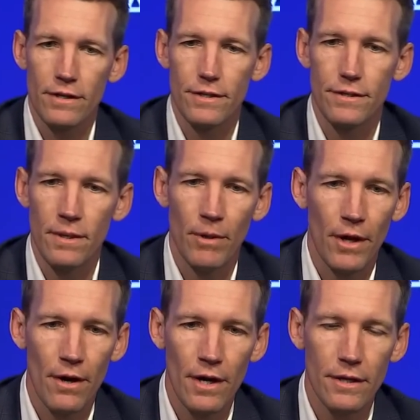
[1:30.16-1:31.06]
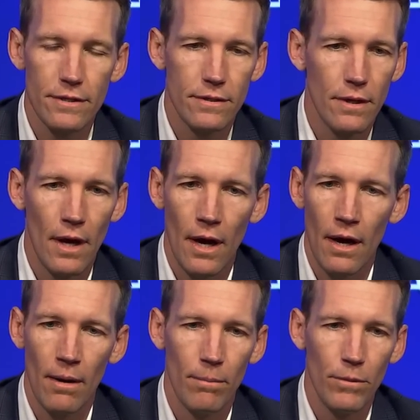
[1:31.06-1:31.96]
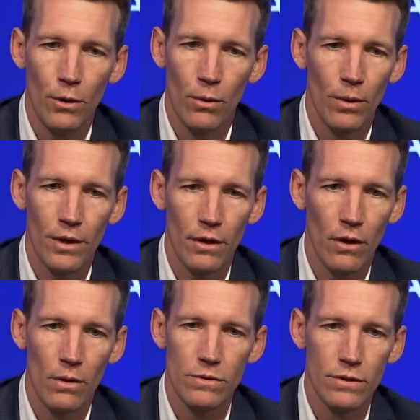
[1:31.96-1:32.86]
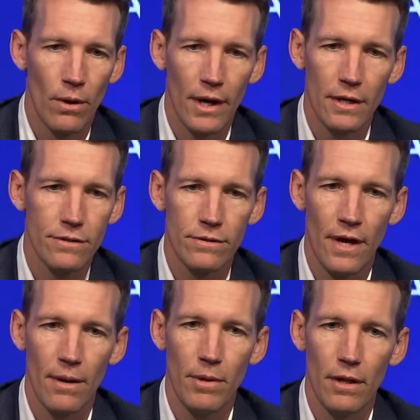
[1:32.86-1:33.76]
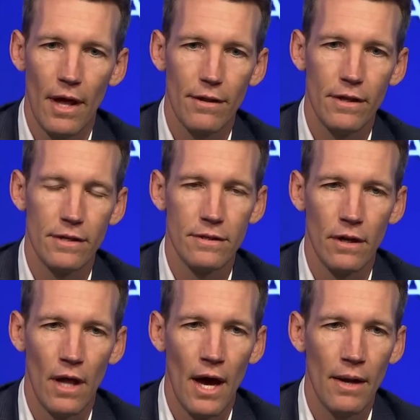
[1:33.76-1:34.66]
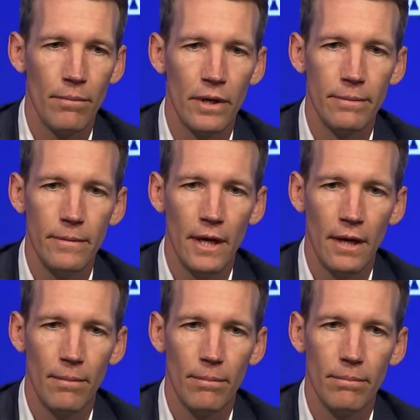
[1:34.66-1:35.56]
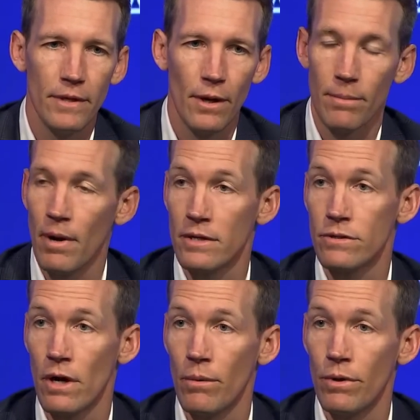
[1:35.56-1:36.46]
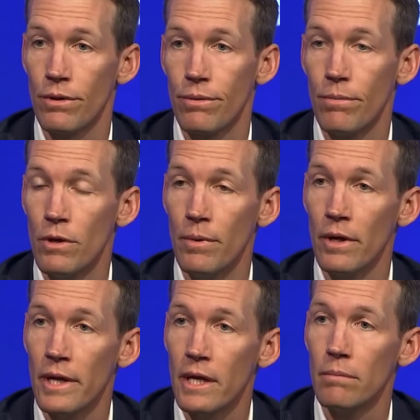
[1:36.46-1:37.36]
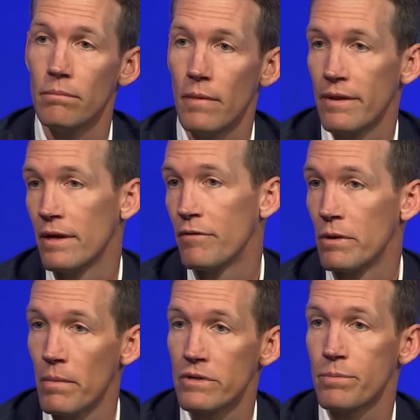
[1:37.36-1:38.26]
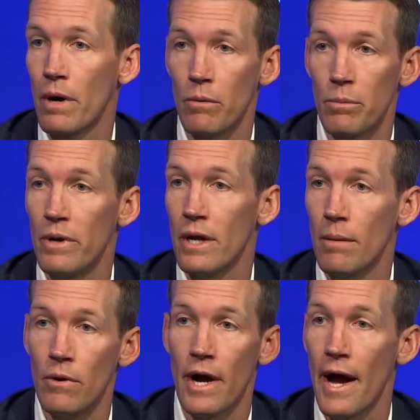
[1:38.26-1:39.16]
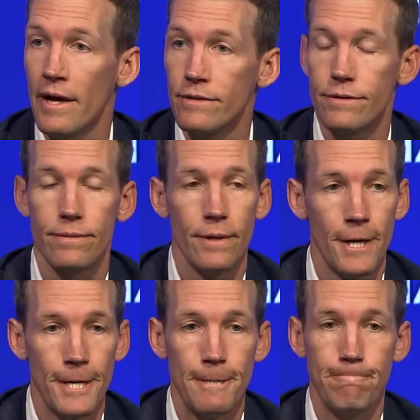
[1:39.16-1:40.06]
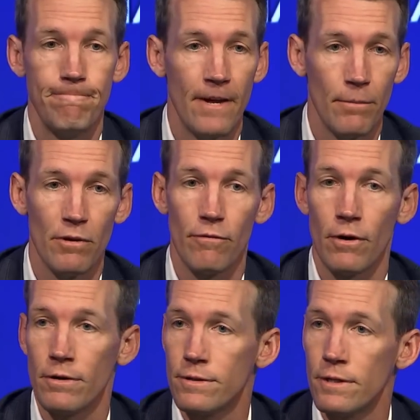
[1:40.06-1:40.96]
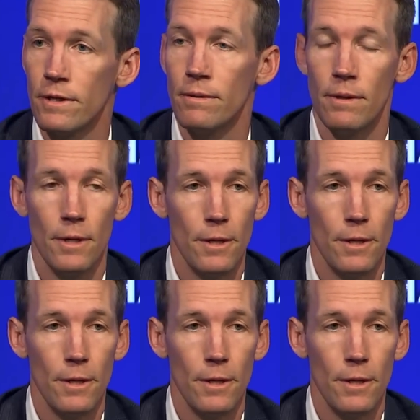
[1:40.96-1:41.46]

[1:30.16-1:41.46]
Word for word: as similarities, um, you know, we're really close, so I guess there's got to be a lot of things that align. But, um, you know, I'd probably start with humility. I think for the most part, we're pretty humble guys, um, family first, and